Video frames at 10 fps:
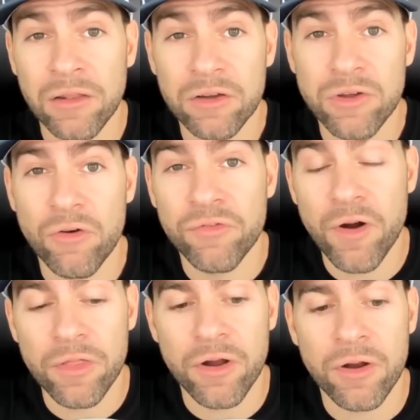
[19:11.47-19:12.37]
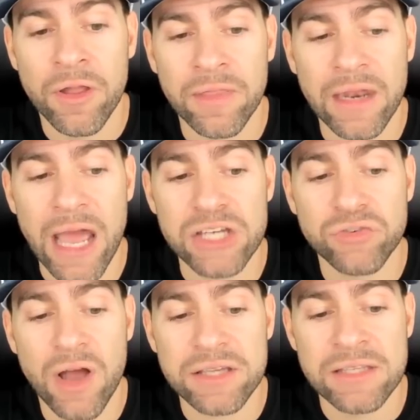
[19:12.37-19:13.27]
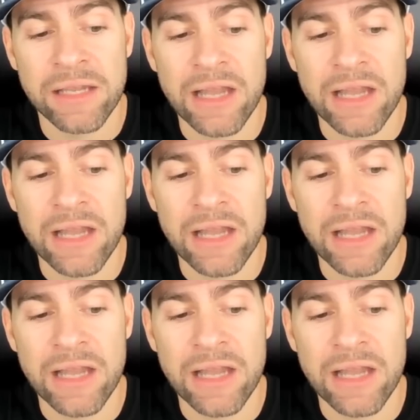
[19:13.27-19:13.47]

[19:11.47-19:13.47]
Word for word: Look no further than iTrust.